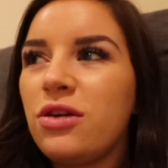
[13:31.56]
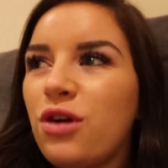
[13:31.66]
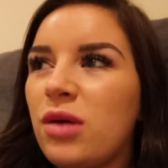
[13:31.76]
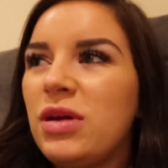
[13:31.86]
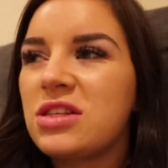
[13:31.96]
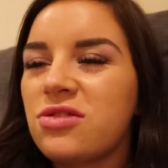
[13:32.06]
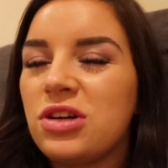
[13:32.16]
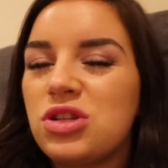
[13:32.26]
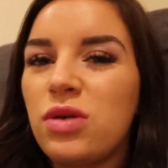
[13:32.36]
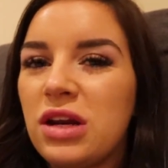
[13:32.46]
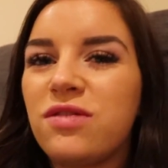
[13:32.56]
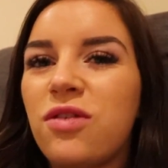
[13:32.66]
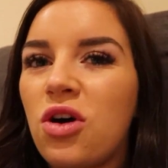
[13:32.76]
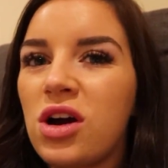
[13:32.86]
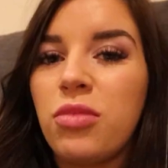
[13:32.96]
normally it's around
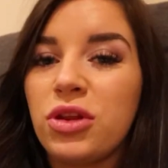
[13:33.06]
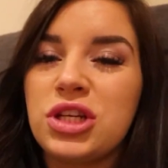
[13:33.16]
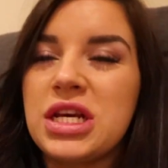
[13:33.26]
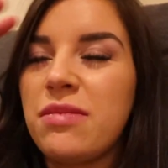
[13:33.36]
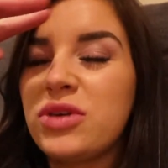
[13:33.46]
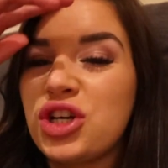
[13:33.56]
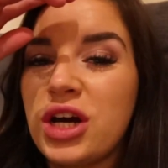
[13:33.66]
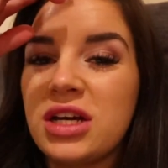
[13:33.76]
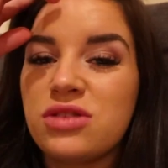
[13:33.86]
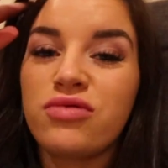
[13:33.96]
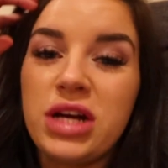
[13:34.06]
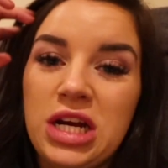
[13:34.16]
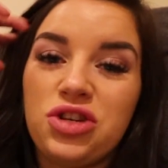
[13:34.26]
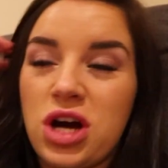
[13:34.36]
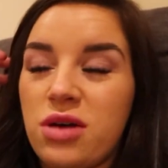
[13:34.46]
24, but the temperature has
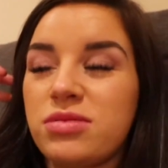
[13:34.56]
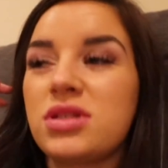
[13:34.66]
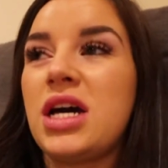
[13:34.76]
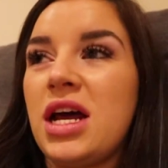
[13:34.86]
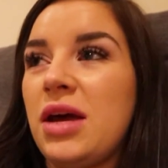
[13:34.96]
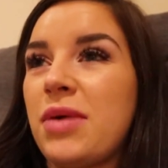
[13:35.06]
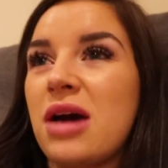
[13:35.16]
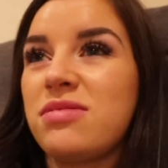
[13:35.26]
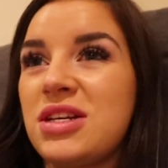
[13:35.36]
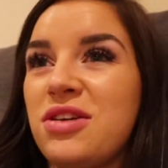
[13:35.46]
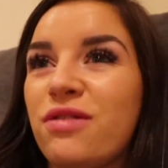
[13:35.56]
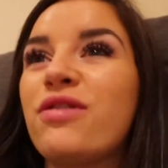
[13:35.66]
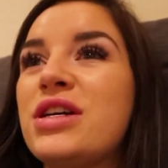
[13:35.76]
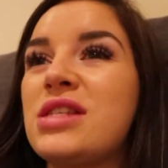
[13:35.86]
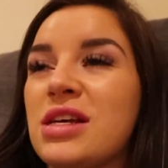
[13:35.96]
really dropped and I'm absolutely
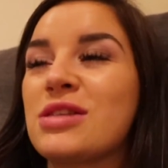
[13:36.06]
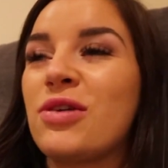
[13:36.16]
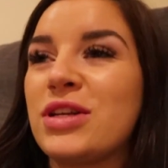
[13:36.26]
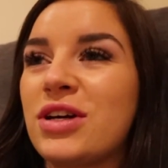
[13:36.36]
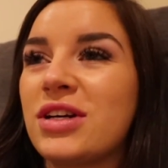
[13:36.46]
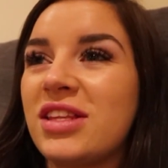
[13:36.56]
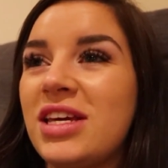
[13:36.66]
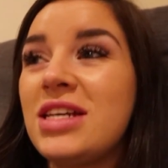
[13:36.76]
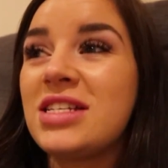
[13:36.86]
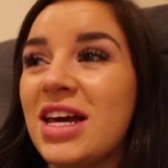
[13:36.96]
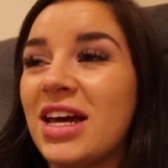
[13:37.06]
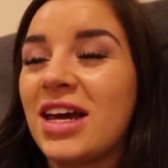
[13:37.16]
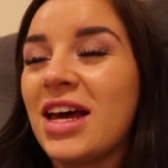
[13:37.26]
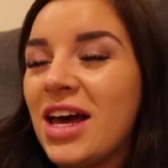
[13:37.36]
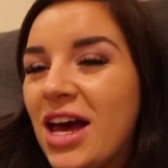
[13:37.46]
freezing. So I turned on the
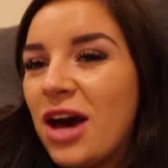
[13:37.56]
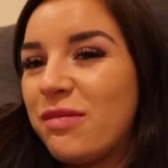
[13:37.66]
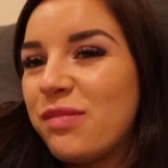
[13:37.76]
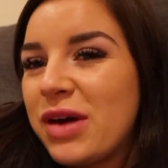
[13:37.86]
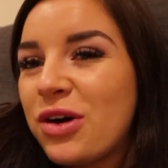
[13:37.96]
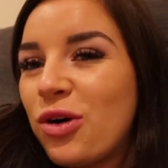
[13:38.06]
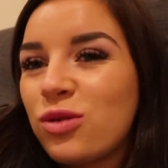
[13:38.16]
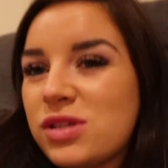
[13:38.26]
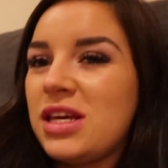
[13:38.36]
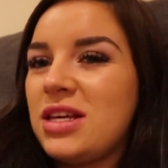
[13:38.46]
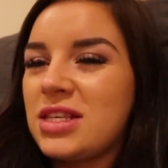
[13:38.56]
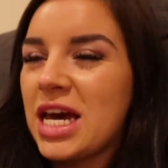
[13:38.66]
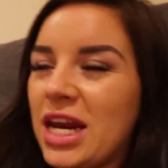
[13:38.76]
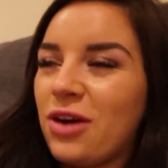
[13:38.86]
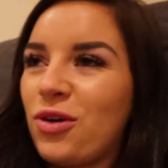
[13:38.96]
heating, I'm in my cozies
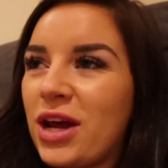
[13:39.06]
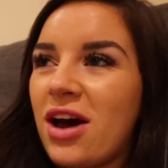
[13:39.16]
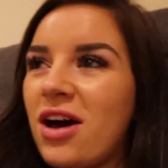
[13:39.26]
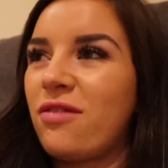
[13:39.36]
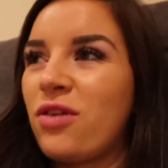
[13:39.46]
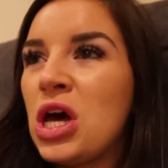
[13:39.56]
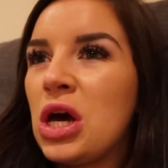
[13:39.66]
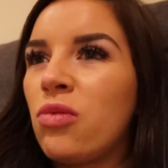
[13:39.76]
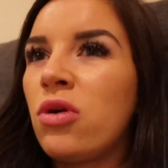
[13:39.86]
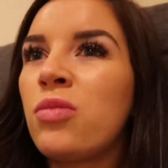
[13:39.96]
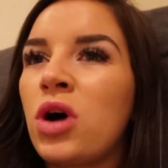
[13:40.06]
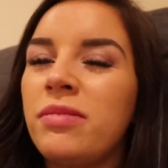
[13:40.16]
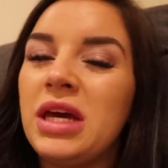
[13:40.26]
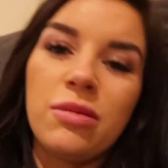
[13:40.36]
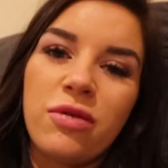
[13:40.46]
and I'm gonna have one more
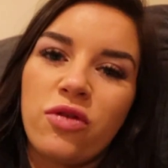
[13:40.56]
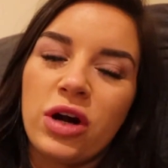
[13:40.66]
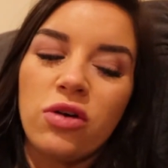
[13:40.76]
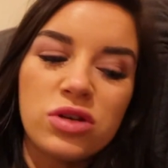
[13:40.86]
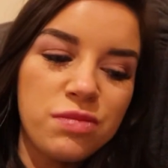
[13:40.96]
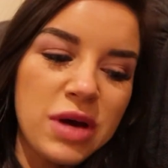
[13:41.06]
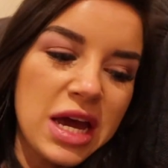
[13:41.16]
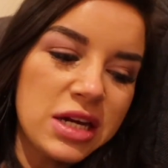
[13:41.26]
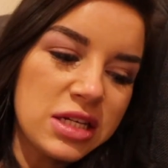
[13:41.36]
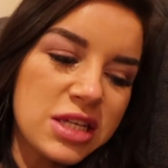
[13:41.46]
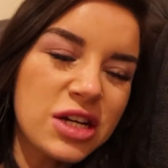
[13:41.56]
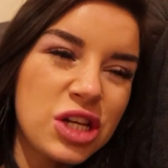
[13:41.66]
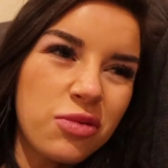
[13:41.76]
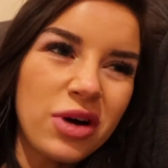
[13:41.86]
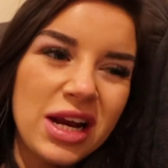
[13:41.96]
meal before I go to bed. It's
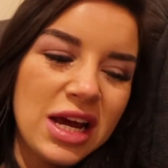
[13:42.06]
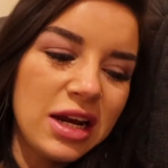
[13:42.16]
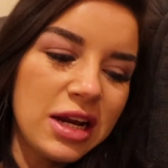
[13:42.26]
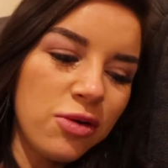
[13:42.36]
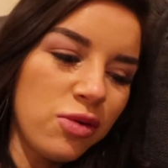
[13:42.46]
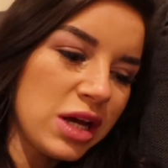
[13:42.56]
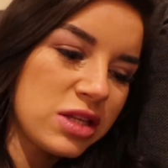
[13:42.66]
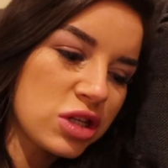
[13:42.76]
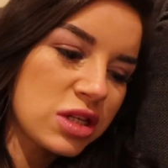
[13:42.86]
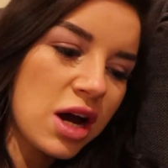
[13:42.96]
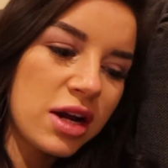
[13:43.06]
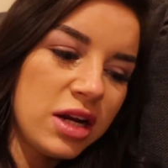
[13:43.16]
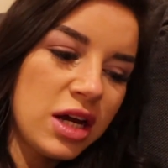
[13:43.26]
actually quite late now, it's just gone